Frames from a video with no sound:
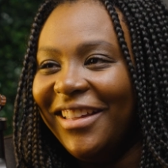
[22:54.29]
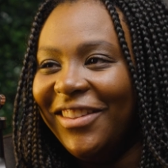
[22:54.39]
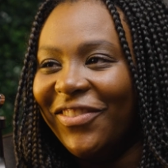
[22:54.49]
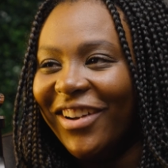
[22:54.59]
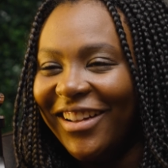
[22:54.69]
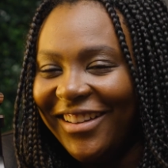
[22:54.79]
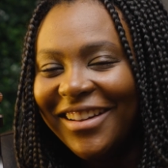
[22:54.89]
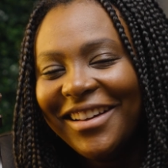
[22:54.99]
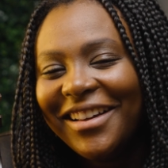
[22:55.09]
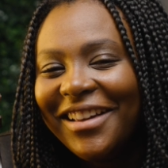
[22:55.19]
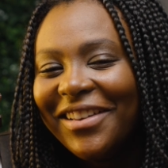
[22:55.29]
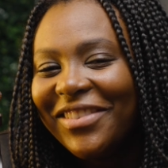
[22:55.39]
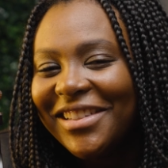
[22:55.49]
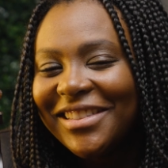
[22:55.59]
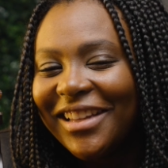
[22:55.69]
Oh. it's fine,
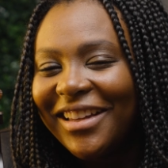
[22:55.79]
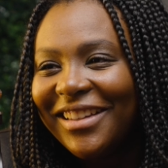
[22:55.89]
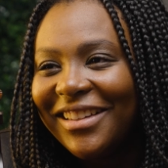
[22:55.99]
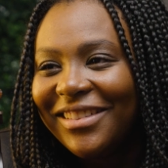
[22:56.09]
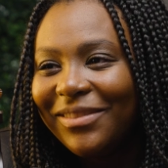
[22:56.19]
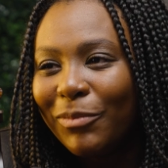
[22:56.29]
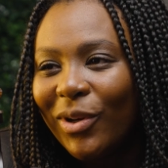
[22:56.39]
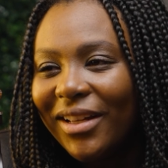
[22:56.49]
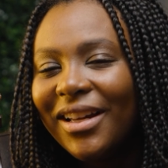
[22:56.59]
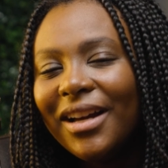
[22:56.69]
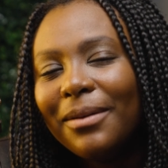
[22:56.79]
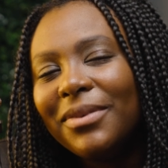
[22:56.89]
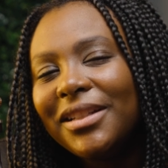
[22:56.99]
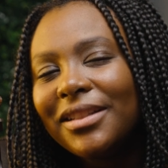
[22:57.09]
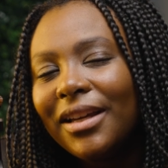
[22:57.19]
but it's like boy,
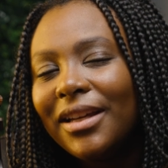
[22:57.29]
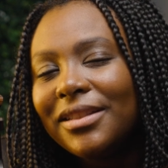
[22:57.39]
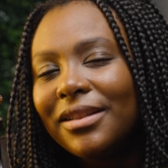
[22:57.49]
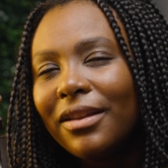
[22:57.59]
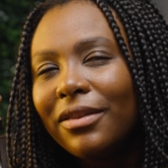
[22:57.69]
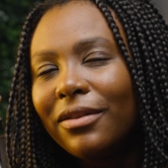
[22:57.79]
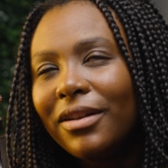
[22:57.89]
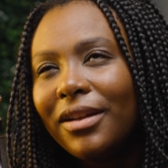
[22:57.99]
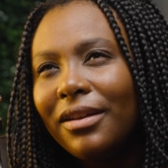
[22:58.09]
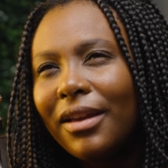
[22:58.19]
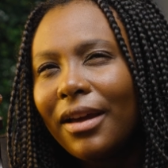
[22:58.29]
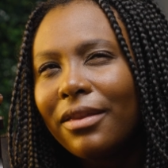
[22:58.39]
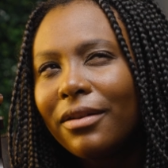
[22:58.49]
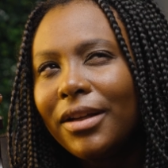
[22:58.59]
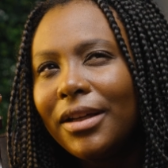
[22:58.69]
but it's like it's a thirty
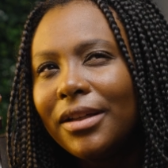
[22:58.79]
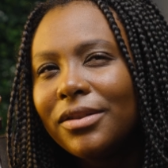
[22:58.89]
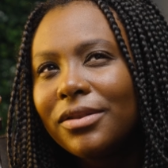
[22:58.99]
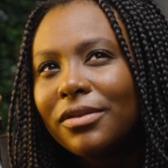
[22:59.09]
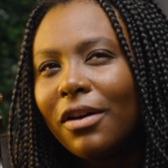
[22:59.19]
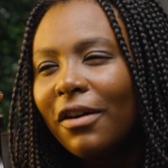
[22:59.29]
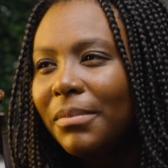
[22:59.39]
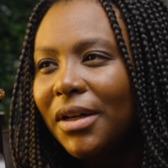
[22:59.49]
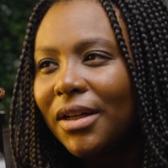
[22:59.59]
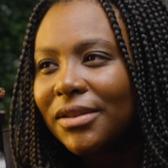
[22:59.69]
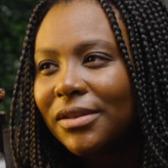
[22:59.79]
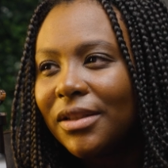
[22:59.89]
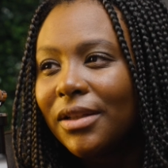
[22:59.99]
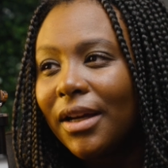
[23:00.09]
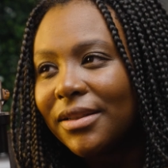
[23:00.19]
like a thirty inch
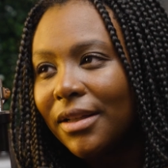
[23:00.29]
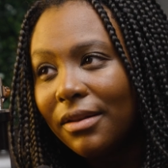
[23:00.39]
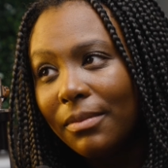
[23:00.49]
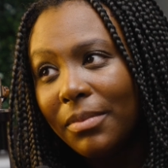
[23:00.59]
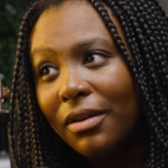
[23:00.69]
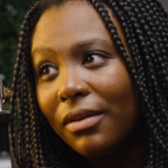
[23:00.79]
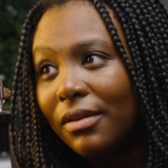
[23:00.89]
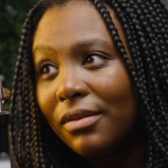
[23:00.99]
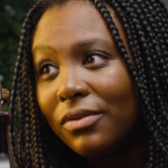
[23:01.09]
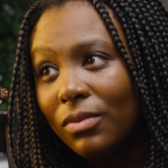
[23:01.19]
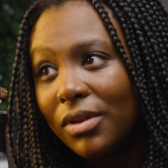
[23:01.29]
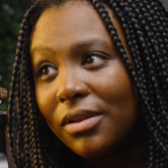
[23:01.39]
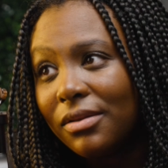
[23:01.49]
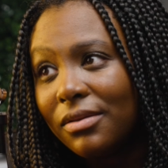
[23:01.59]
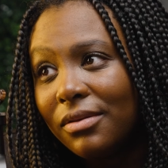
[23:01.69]
softbox because like I said, the bigger the
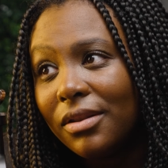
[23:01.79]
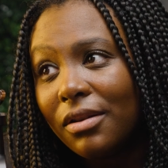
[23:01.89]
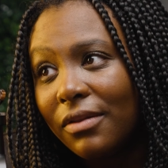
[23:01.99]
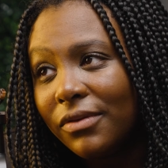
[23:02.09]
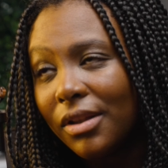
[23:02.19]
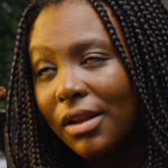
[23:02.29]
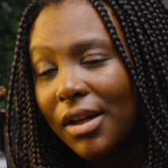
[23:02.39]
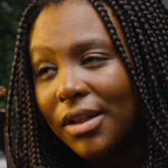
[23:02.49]
source, the softer